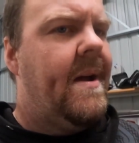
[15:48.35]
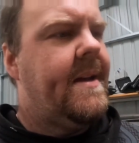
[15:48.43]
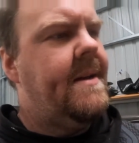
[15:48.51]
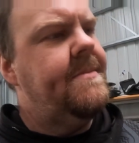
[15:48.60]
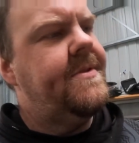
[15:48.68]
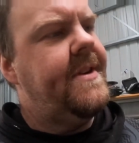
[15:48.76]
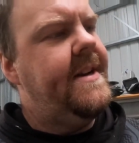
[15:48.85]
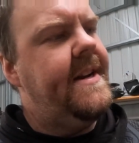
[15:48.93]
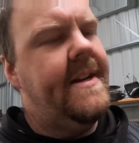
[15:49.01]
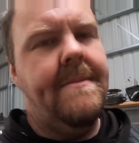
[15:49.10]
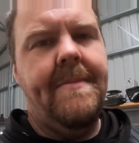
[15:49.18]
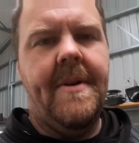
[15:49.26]
comes straight
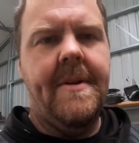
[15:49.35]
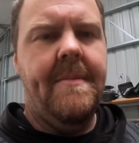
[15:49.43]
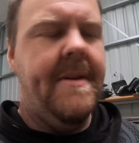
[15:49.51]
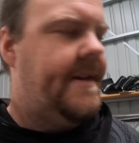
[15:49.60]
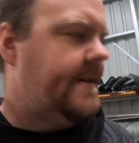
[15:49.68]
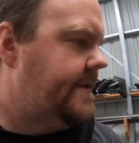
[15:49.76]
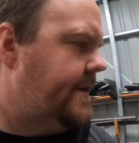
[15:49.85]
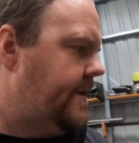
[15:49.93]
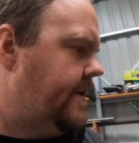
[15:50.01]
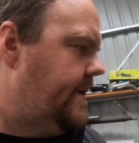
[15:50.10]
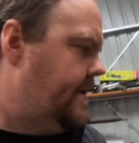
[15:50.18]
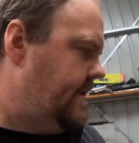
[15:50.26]
out the bottom there, so